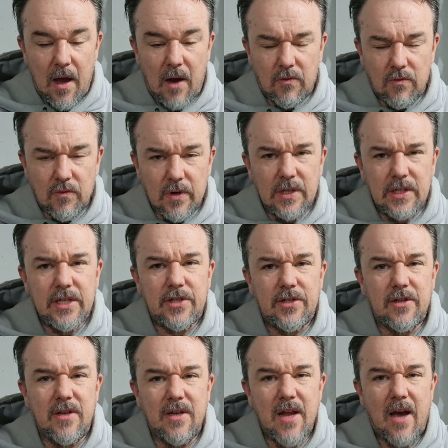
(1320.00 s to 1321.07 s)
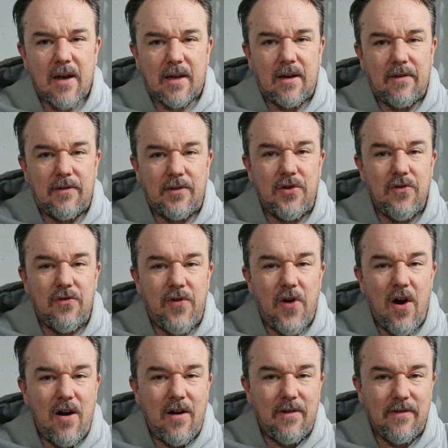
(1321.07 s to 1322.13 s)
I really should not get too
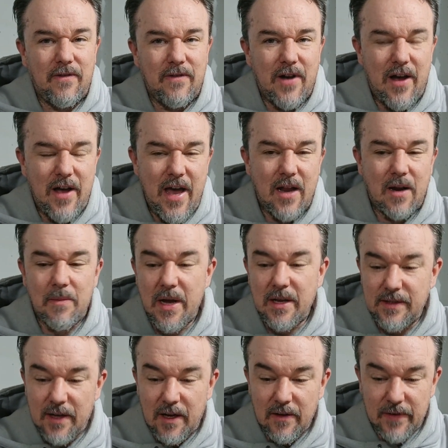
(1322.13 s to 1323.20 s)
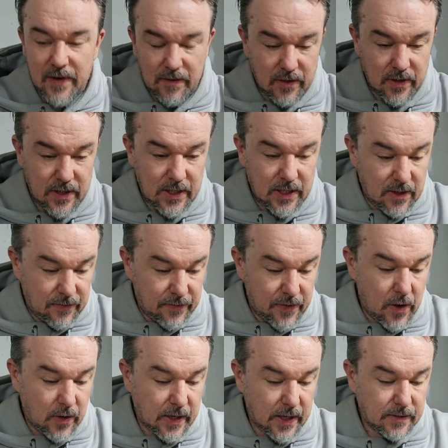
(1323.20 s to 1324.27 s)
far ahead of myself. I really need to
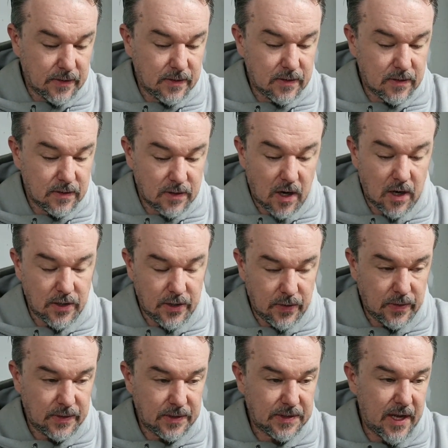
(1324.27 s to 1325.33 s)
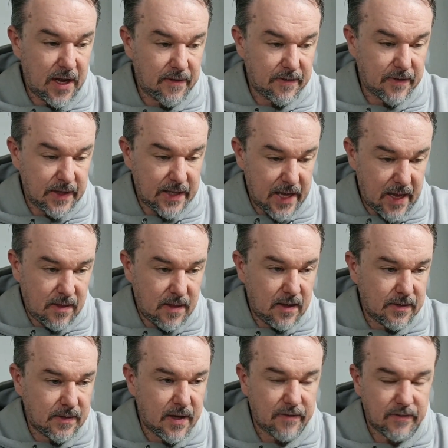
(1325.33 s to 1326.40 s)
focus, start doing stuff, getting
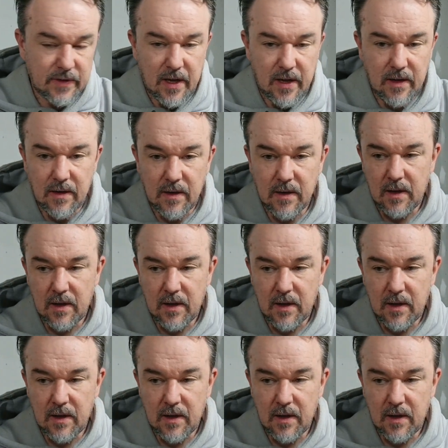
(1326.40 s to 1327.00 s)
this stuff done.